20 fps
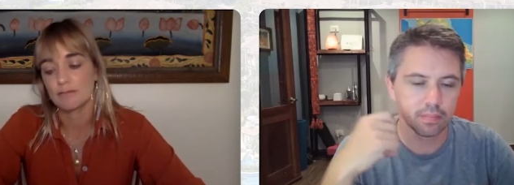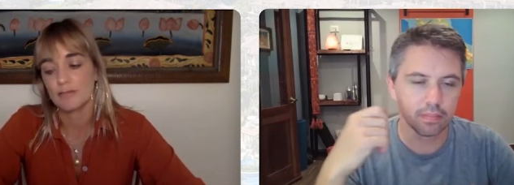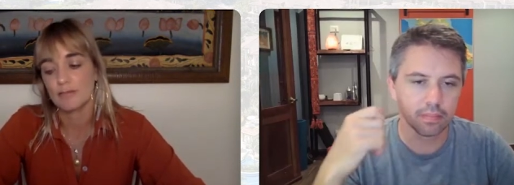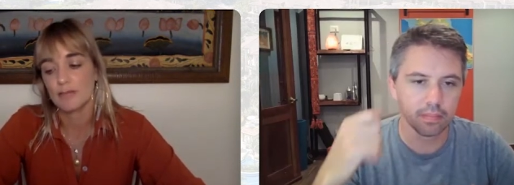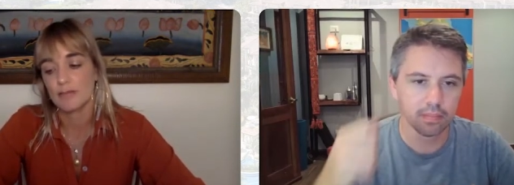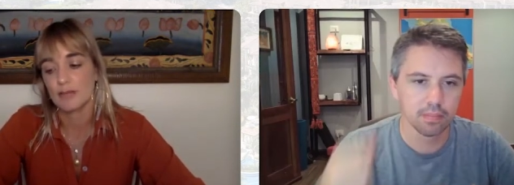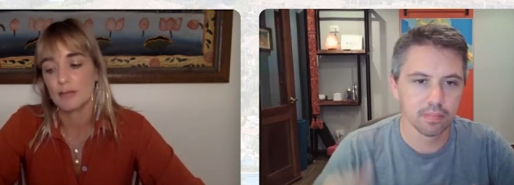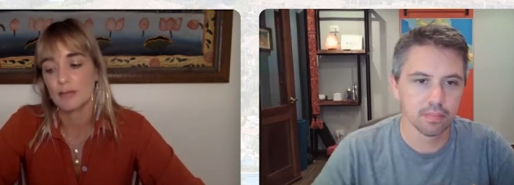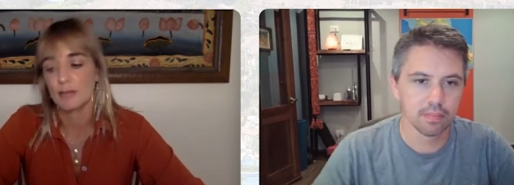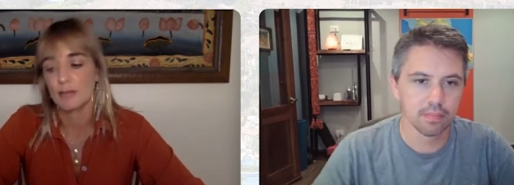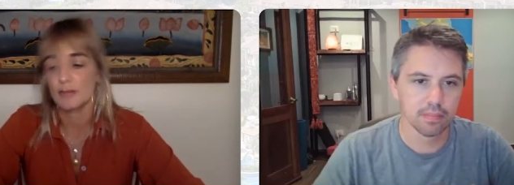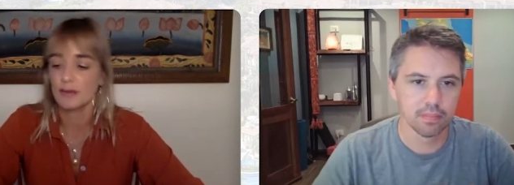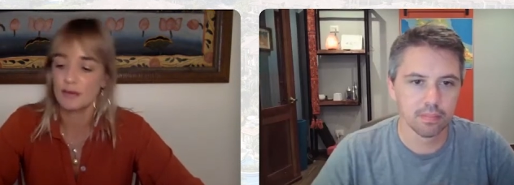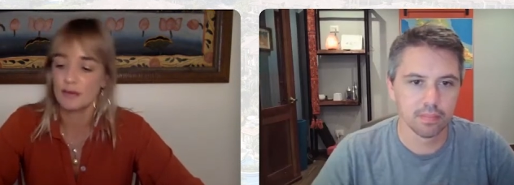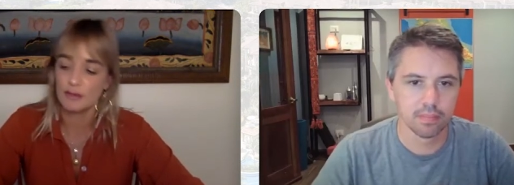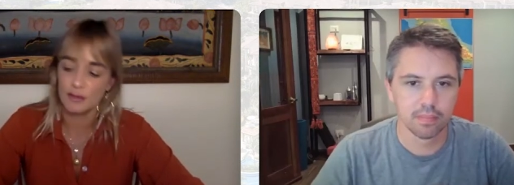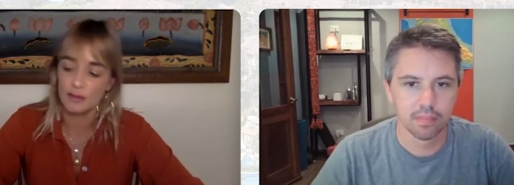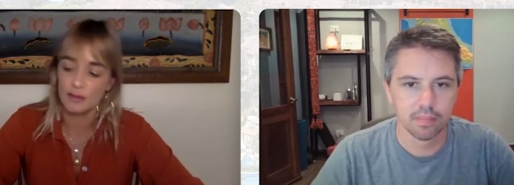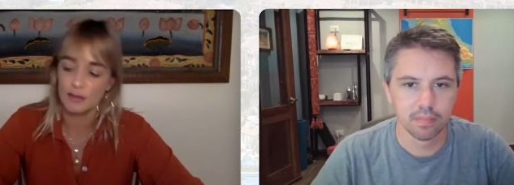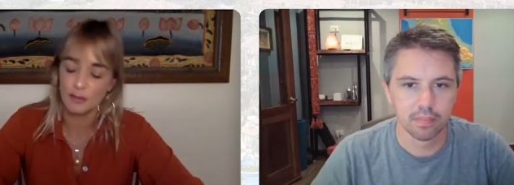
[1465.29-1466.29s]
Speaker 1: let me think a
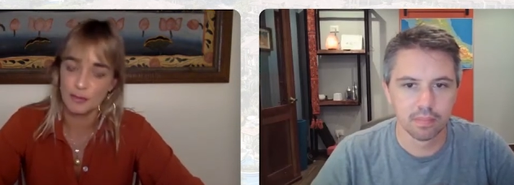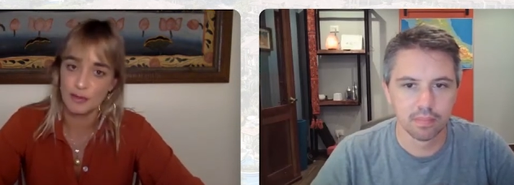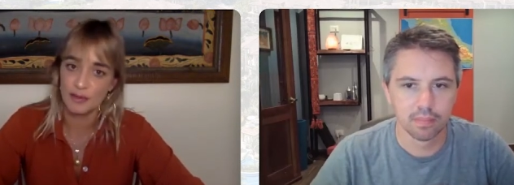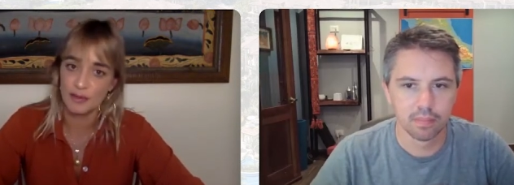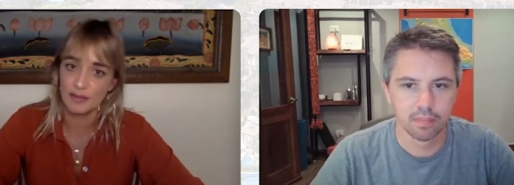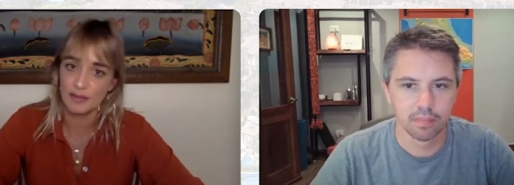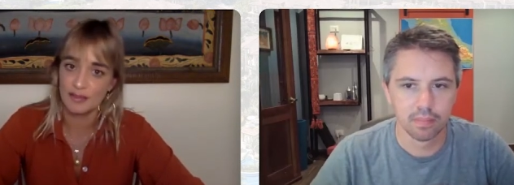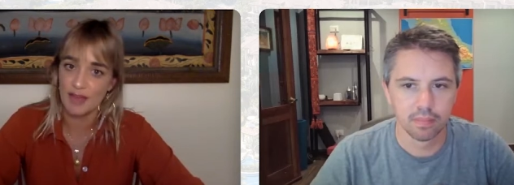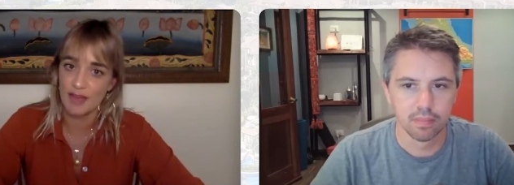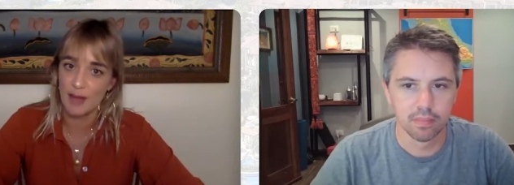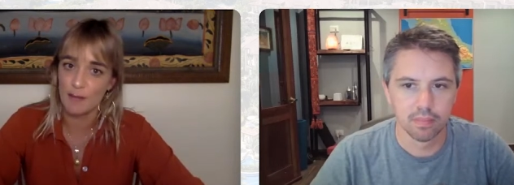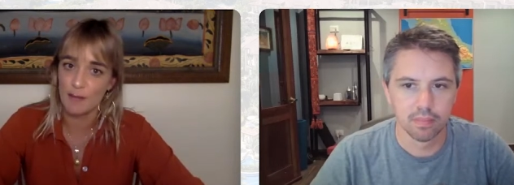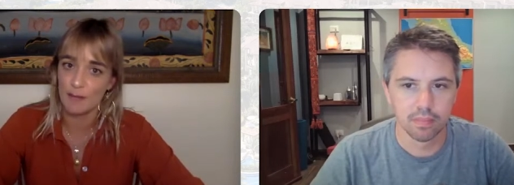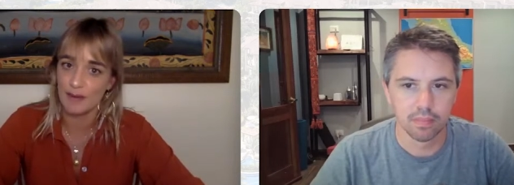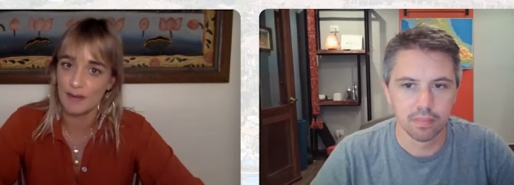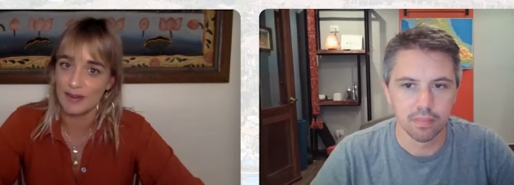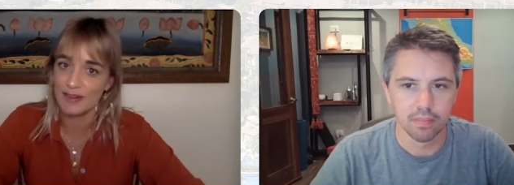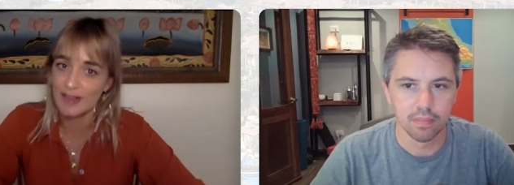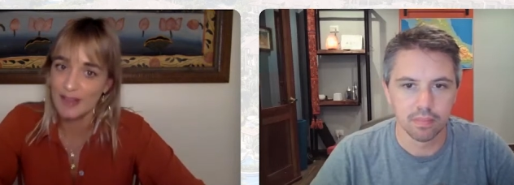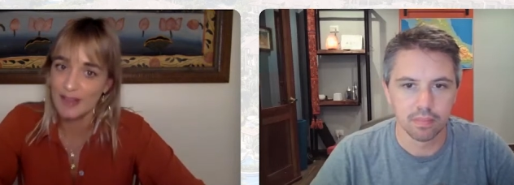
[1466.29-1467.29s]
little bit on that
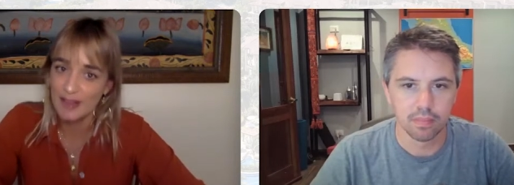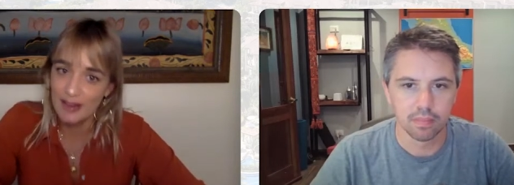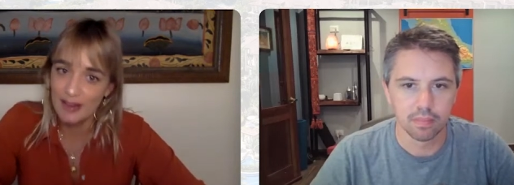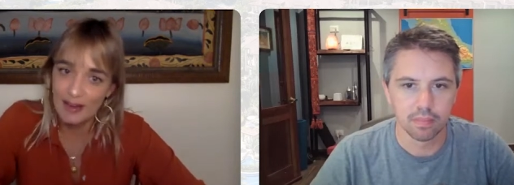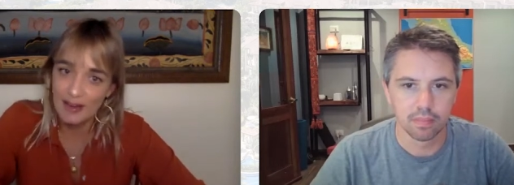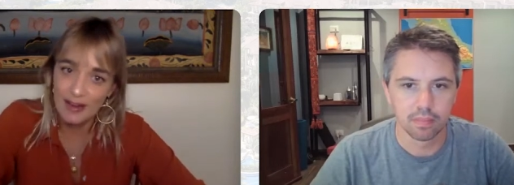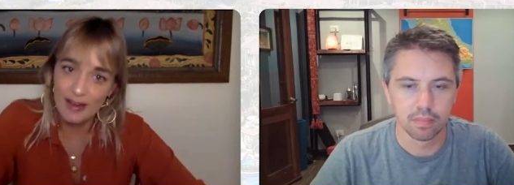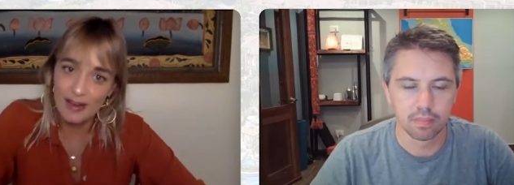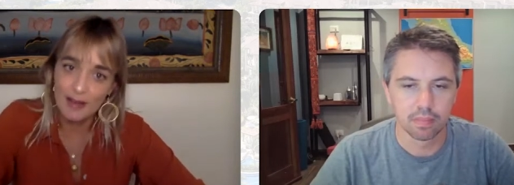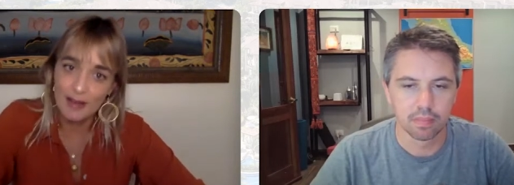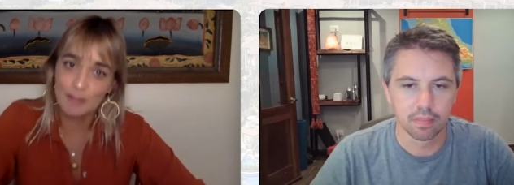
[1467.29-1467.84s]
one um,